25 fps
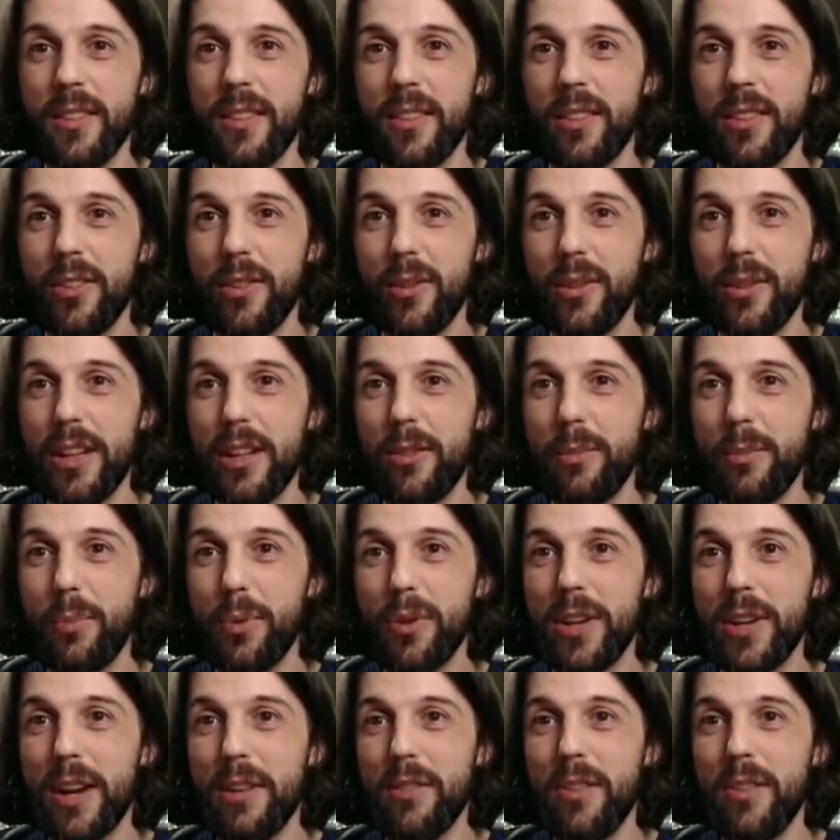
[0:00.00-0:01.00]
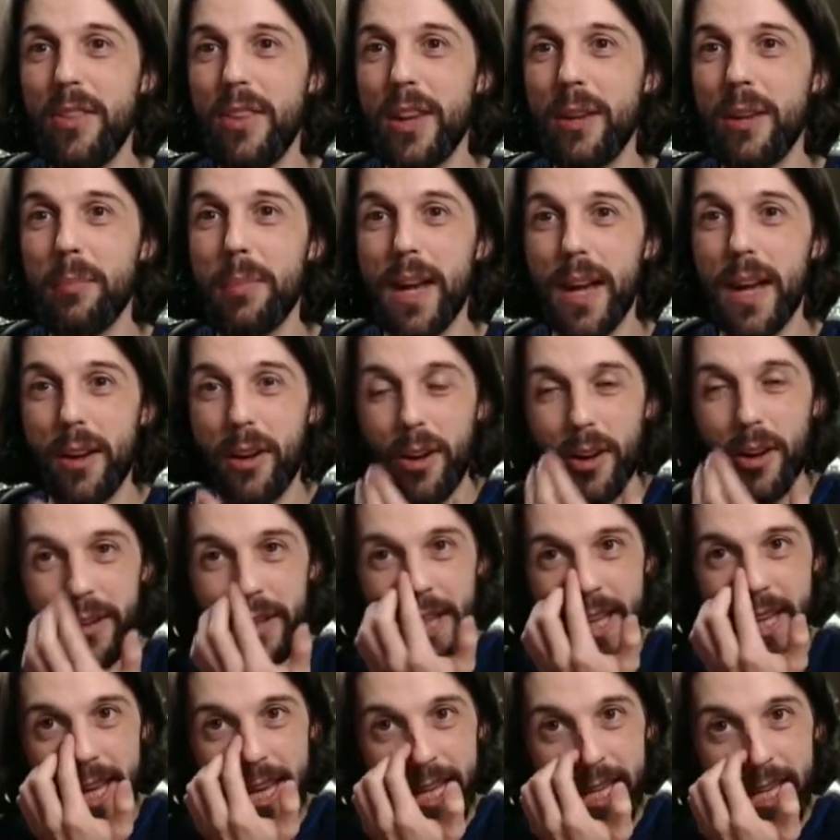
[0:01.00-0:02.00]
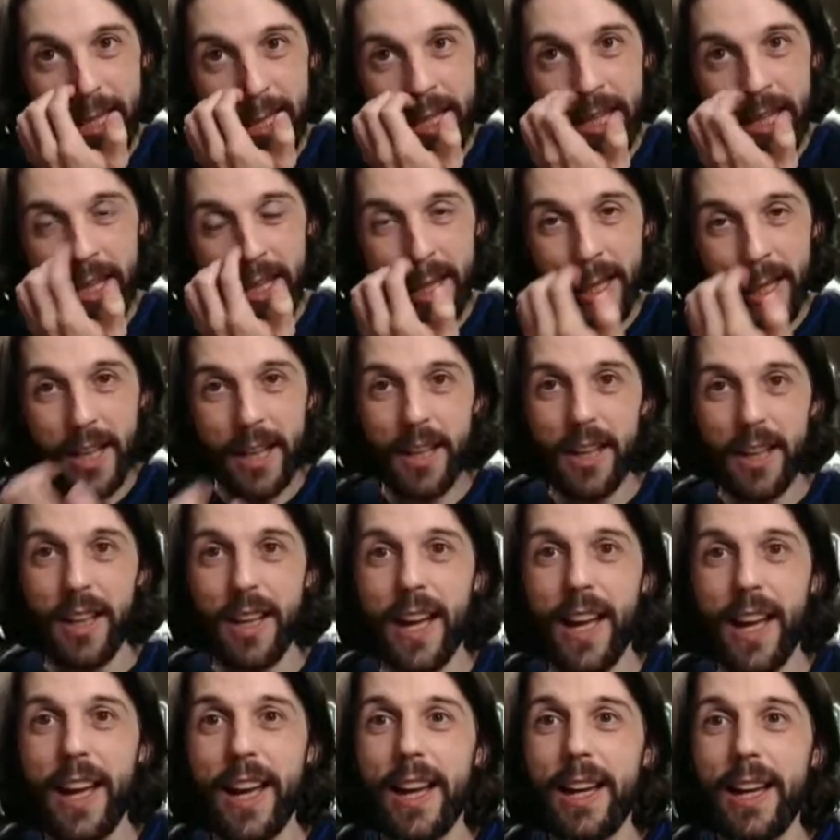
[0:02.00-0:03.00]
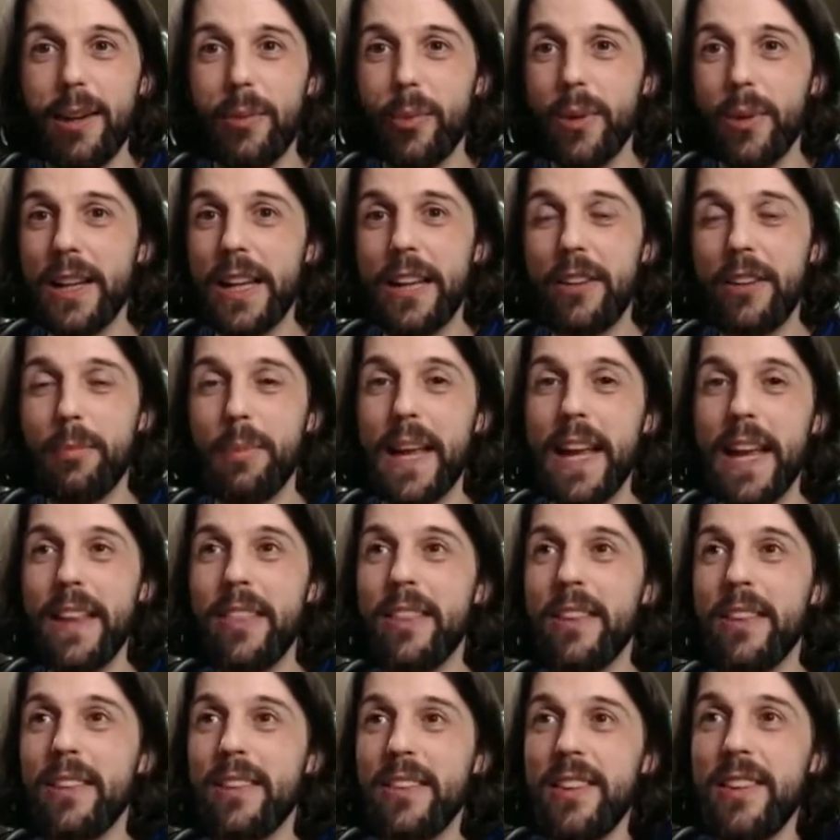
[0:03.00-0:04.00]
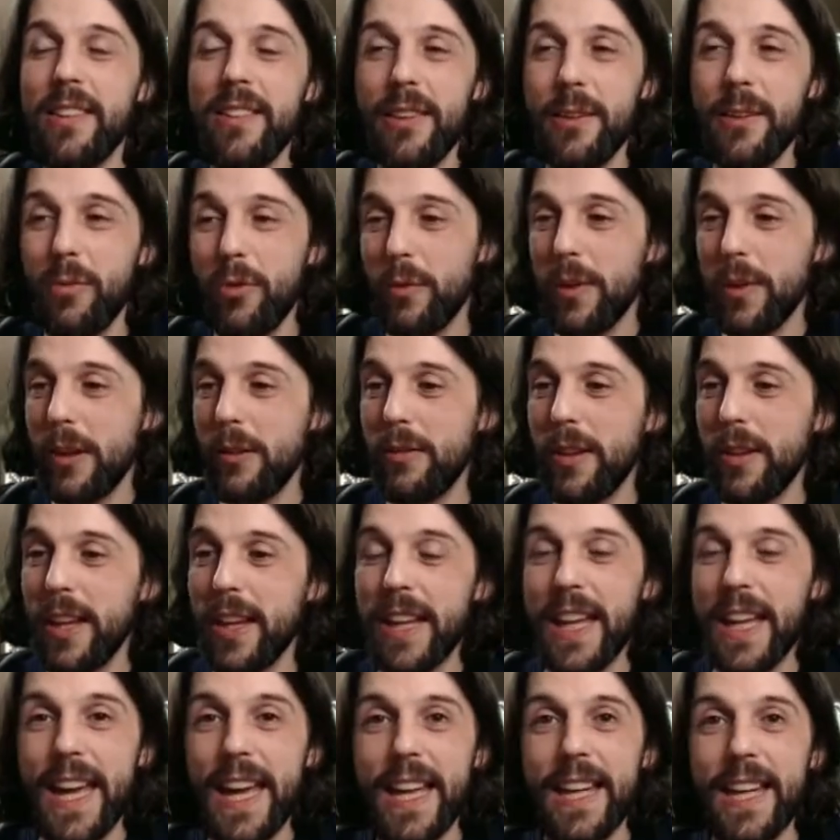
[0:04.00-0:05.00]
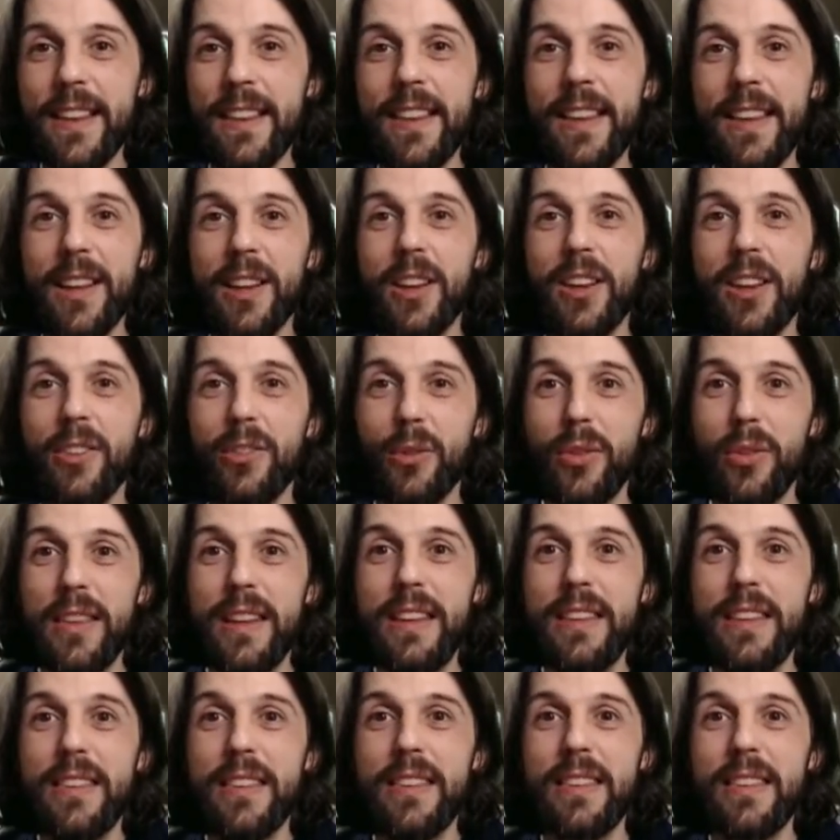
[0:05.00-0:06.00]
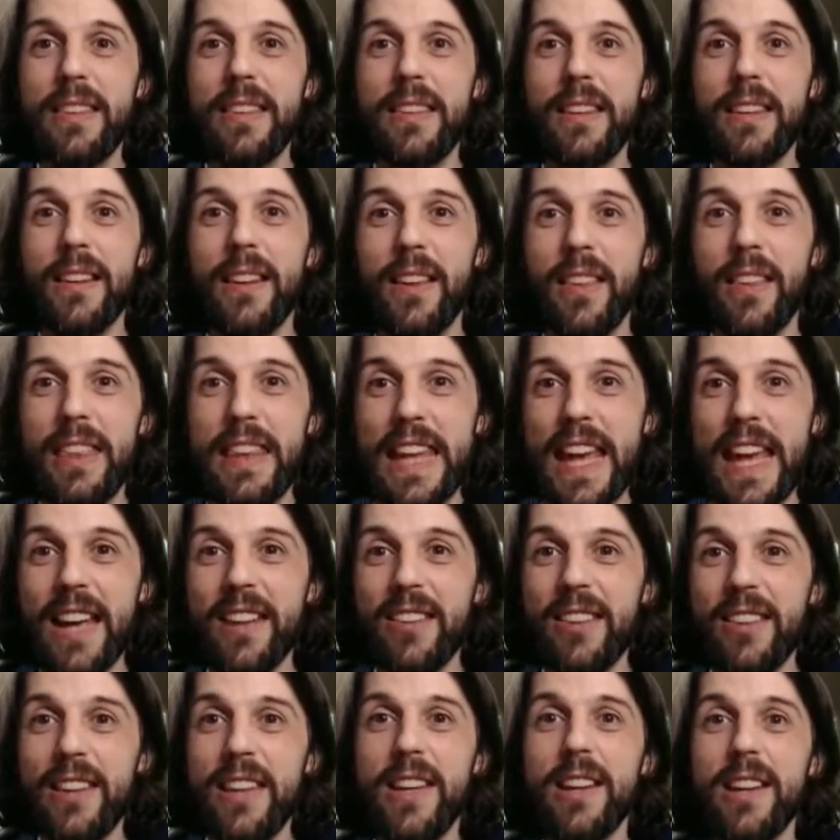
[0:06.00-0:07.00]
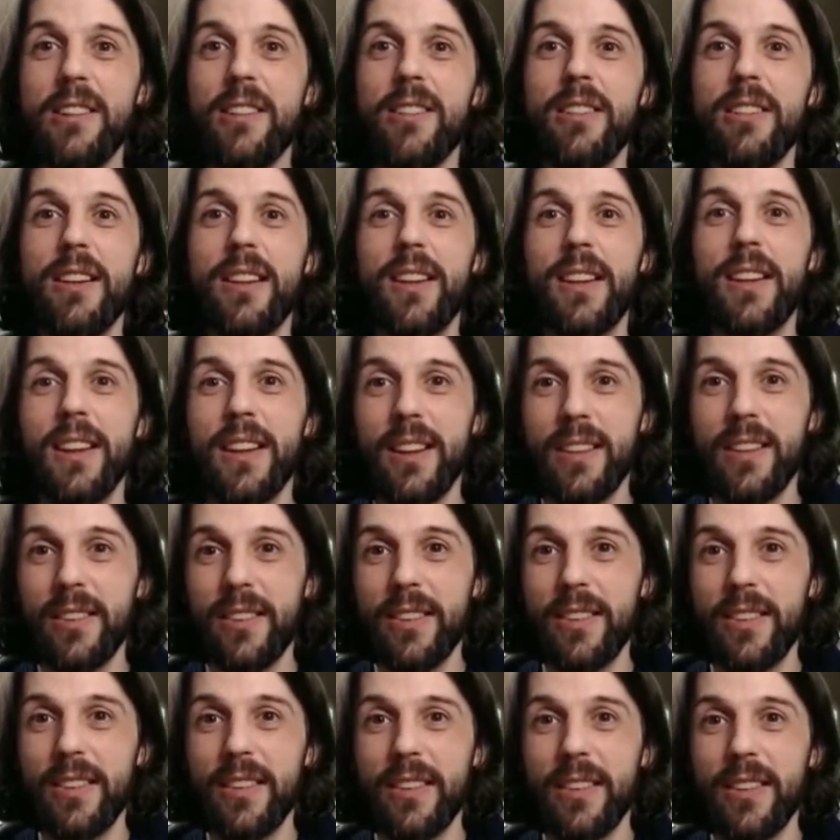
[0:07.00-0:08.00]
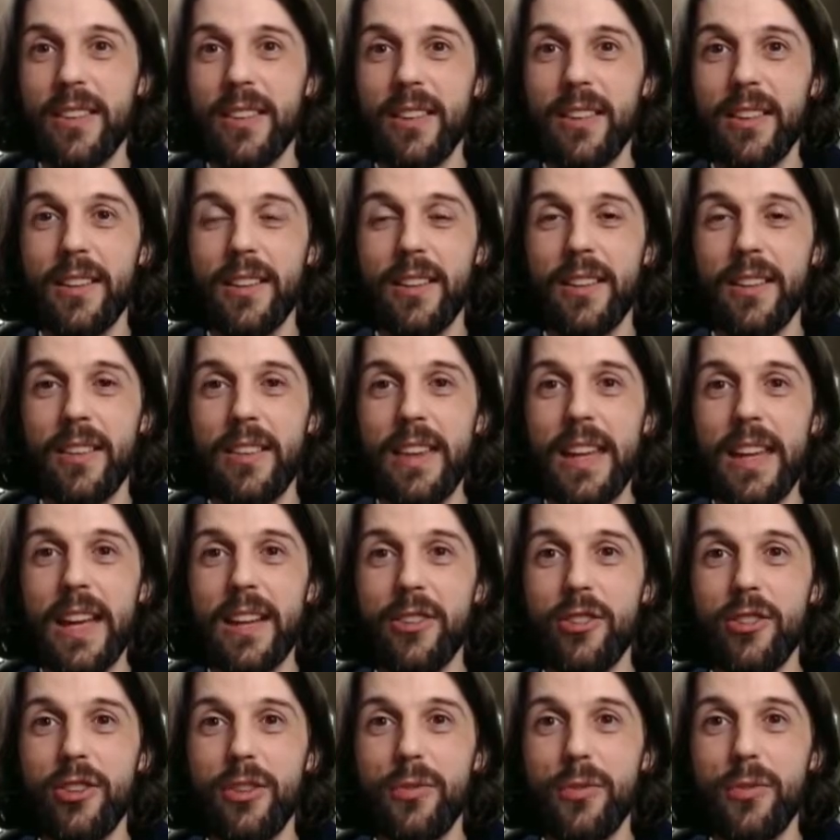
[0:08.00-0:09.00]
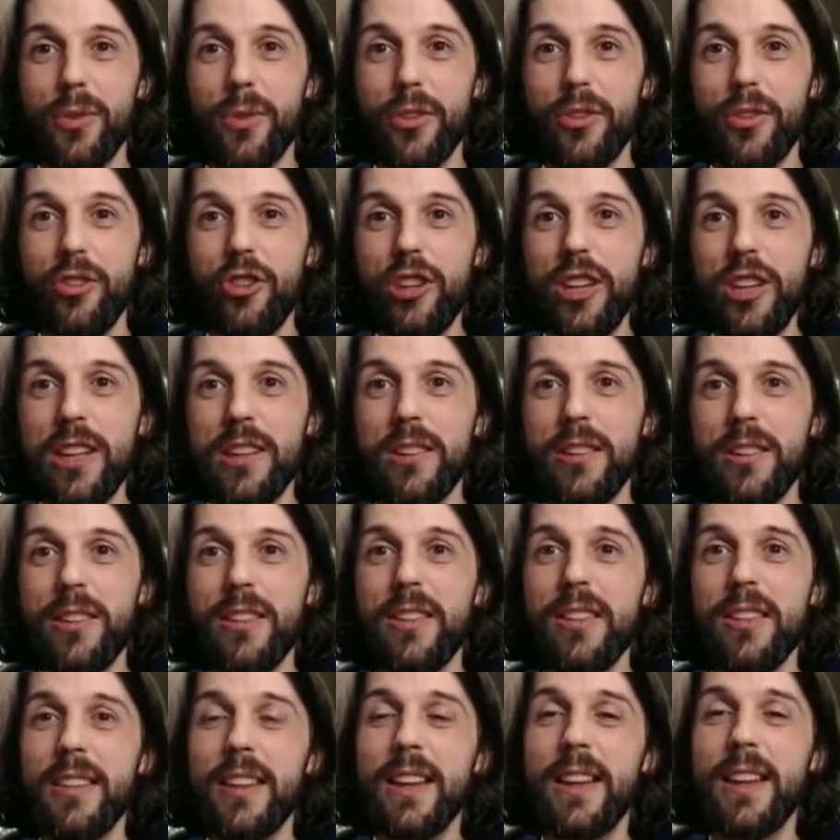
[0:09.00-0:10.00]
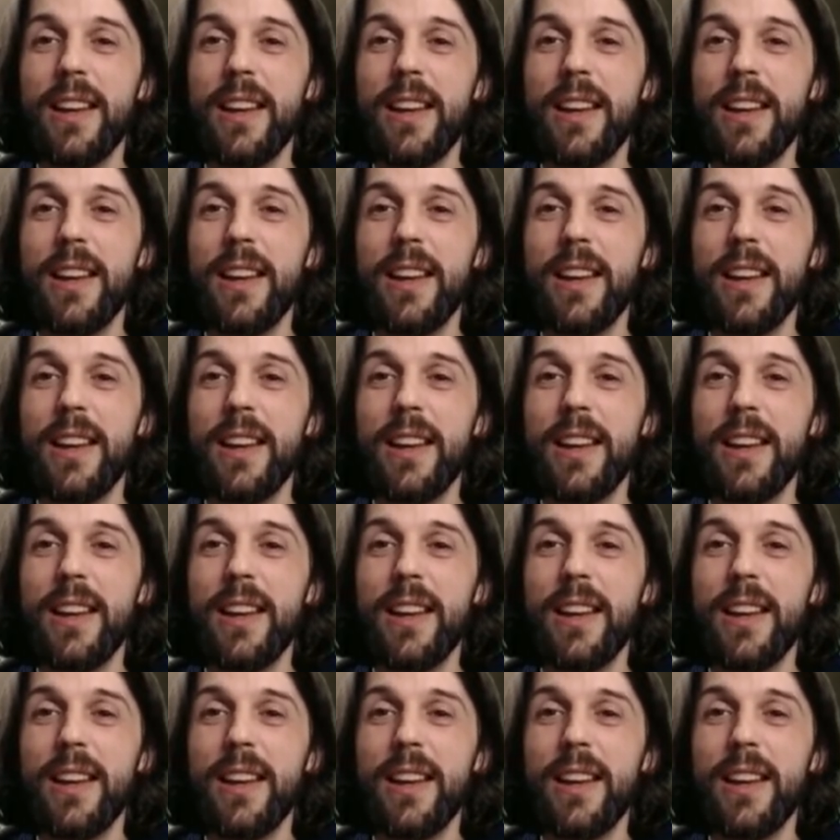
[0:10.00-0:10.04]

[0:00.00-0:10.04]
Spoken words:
So let's put everything back on again. I will explain the systems real quick again. So the S here is the energy for the shields.